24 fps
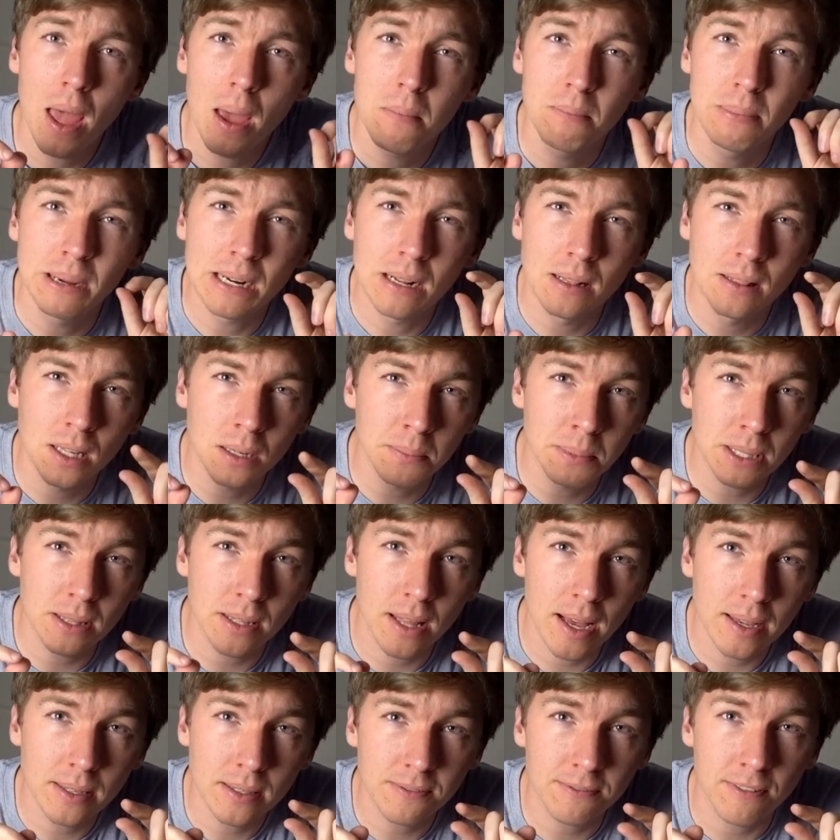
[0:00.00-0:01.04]
being a little bit
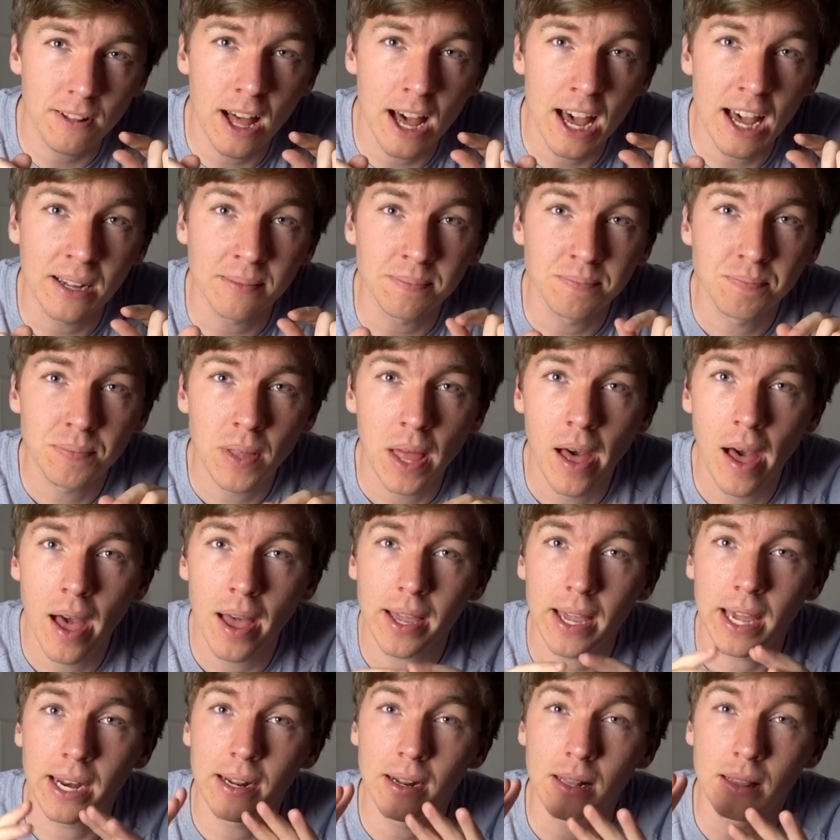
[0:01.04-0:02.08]
less
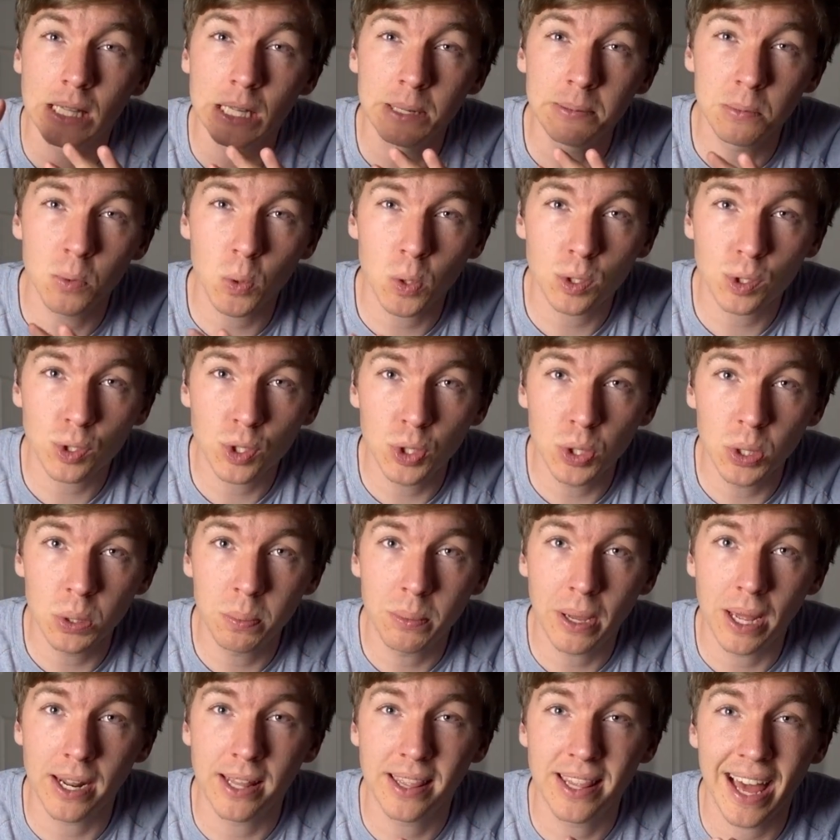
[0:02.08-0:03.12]
flat, getting a little bit more scoop,
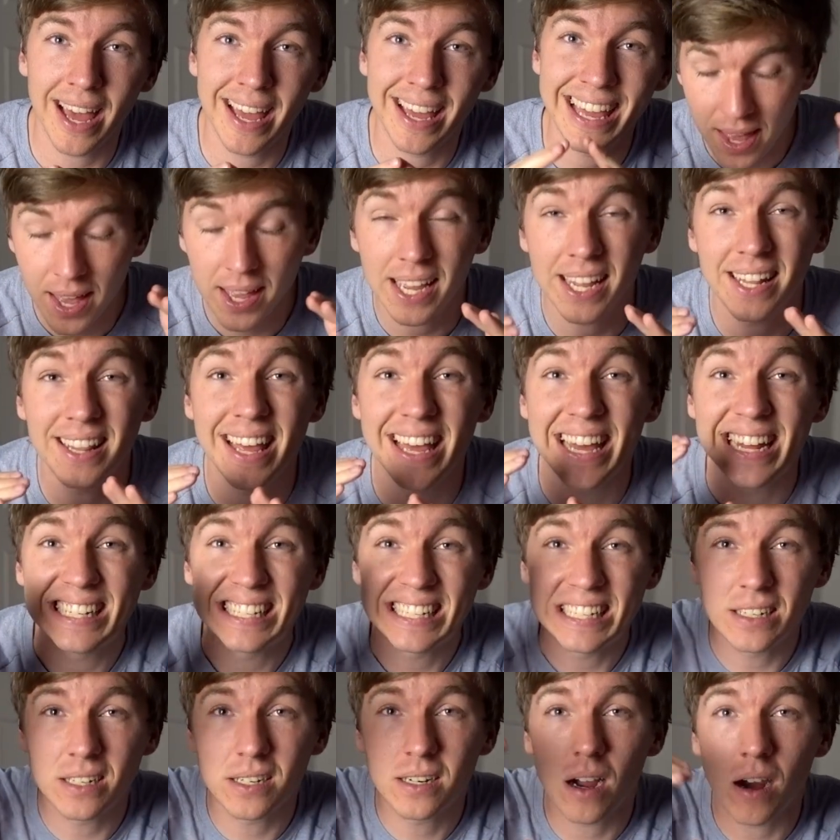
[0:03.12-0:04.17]
getting the
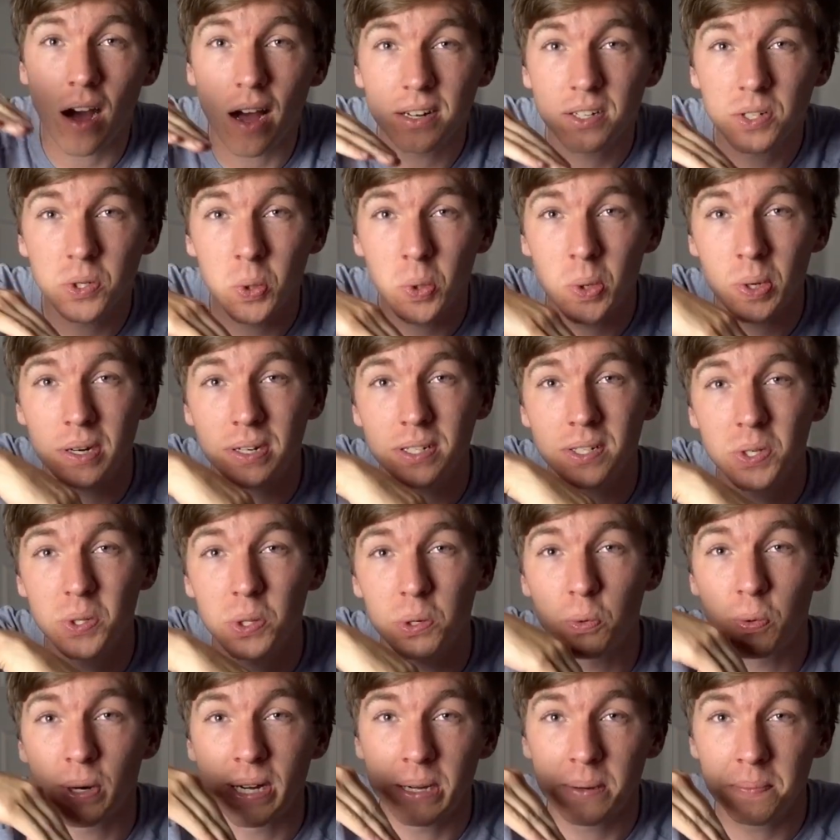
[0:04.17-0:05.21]
interior contour to the
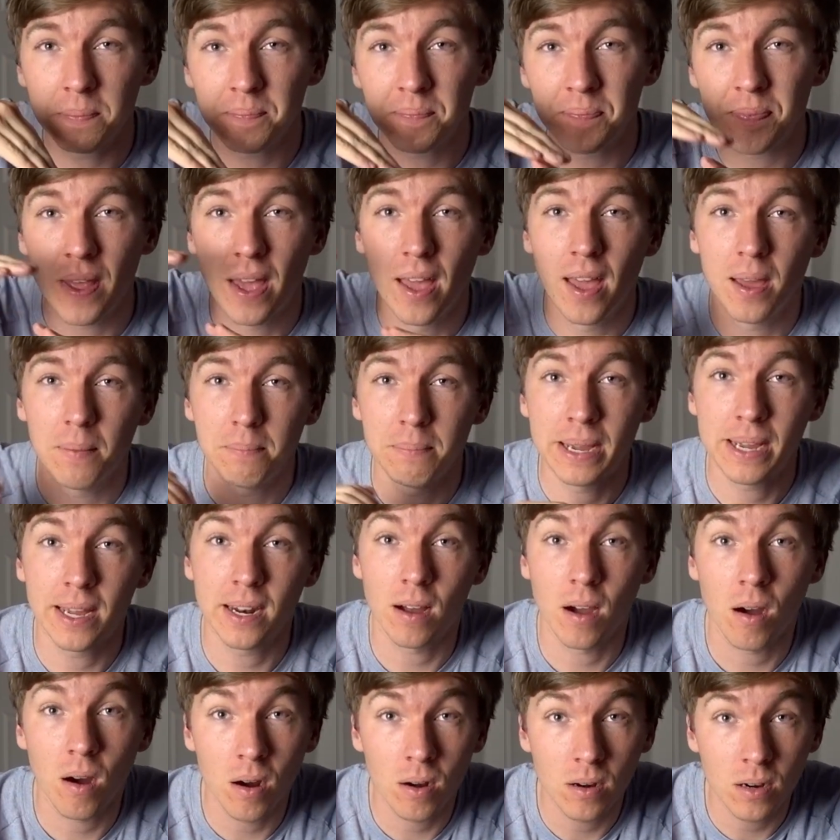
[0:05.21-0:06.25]
rim, making
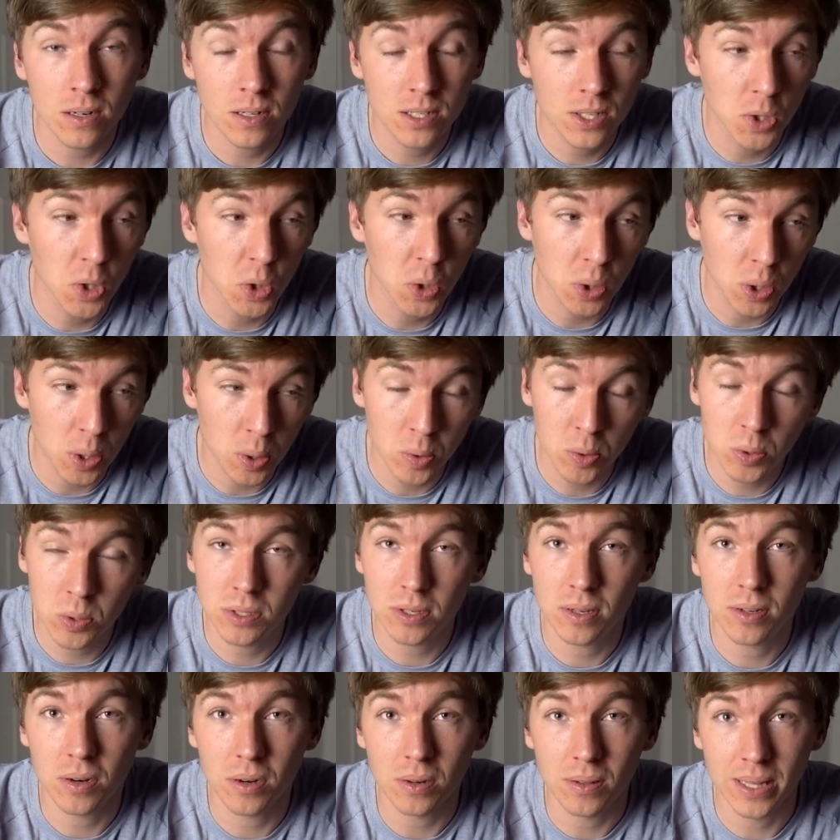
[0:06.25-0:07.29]
it harder to lose
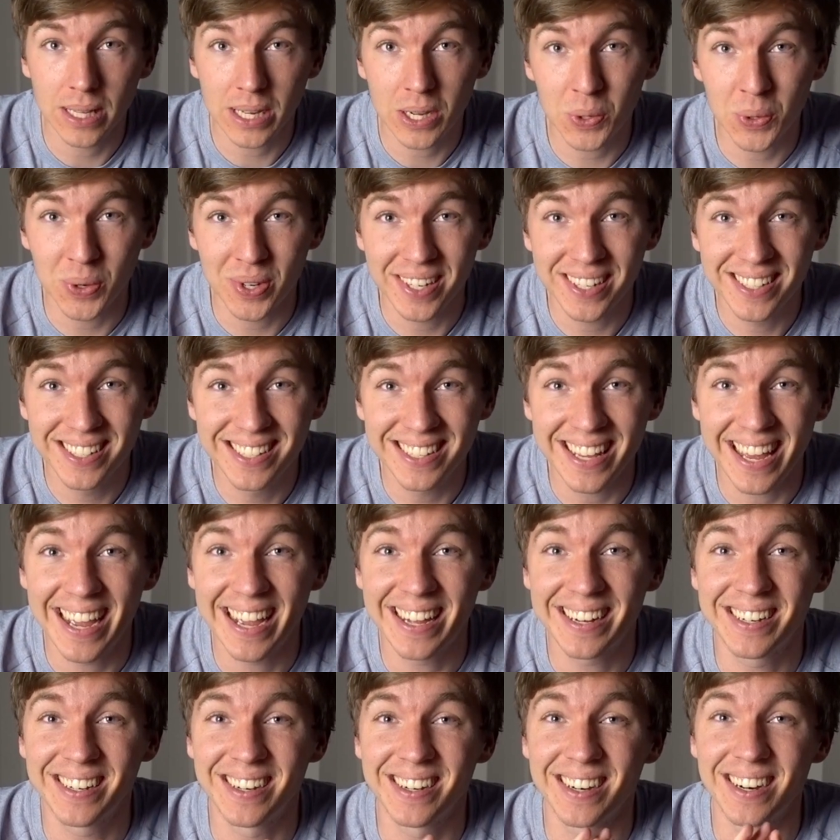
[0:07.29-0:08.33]
your liquids
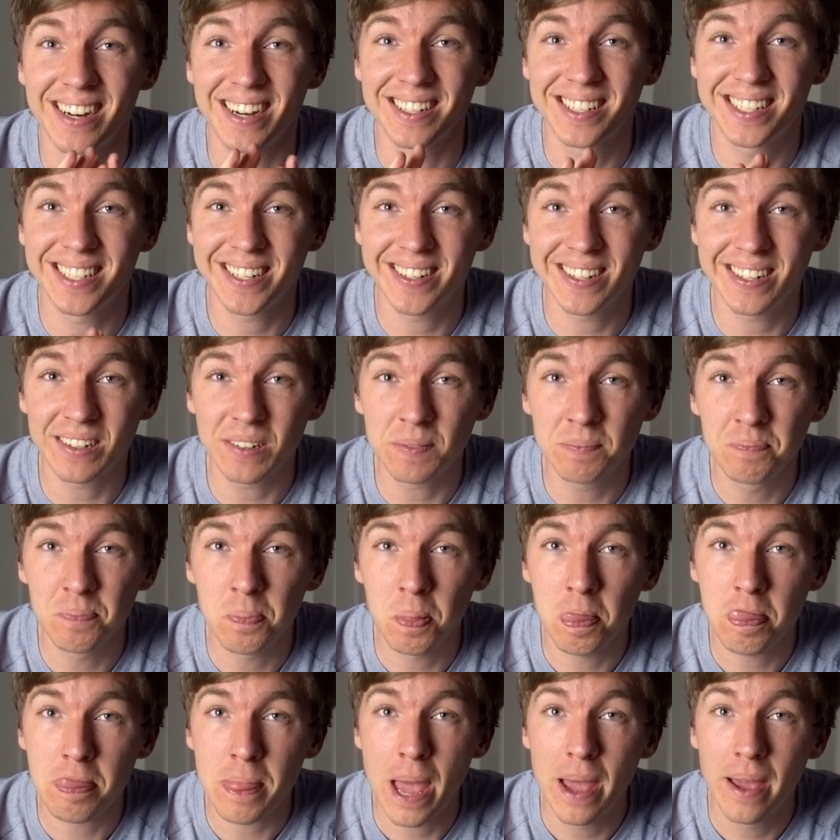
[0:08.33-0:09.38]
and your cereal,
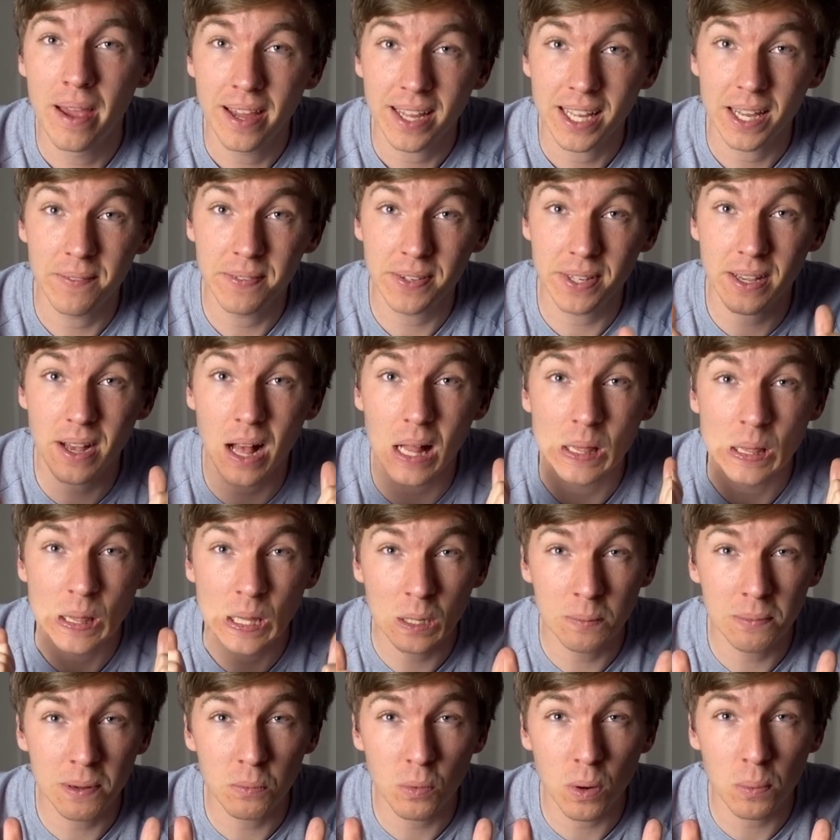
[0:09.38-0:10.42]
gives it a
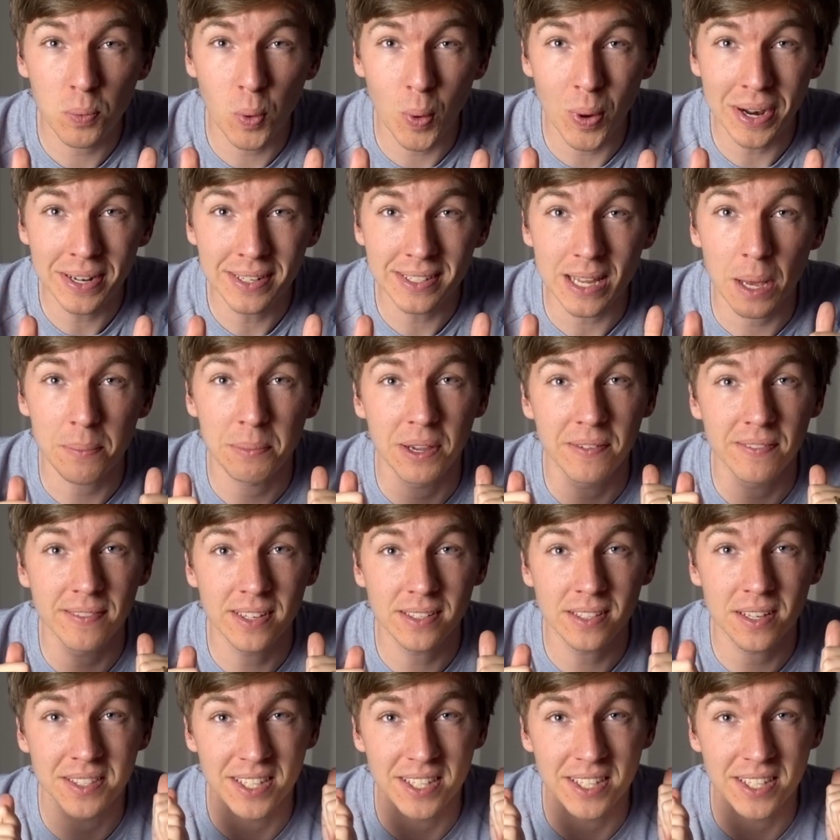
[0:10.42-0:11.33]
little bit more points. I'm giving this a